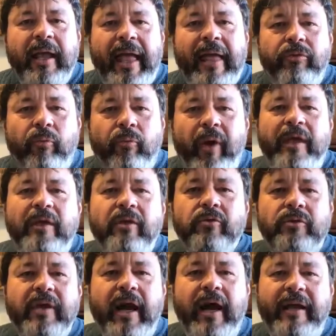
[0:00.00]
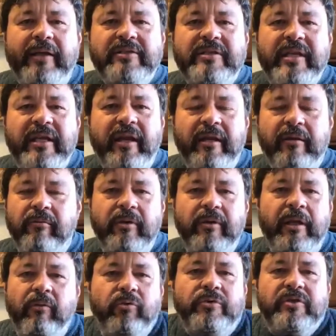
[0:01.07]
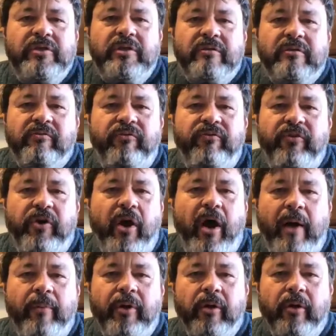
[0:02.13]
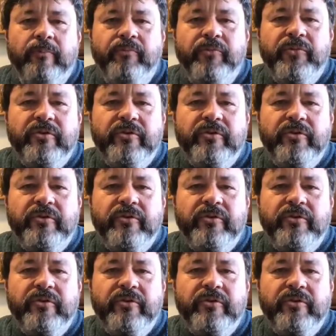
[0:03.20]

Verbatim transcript: And the way you guys did it, it was just phenomenal.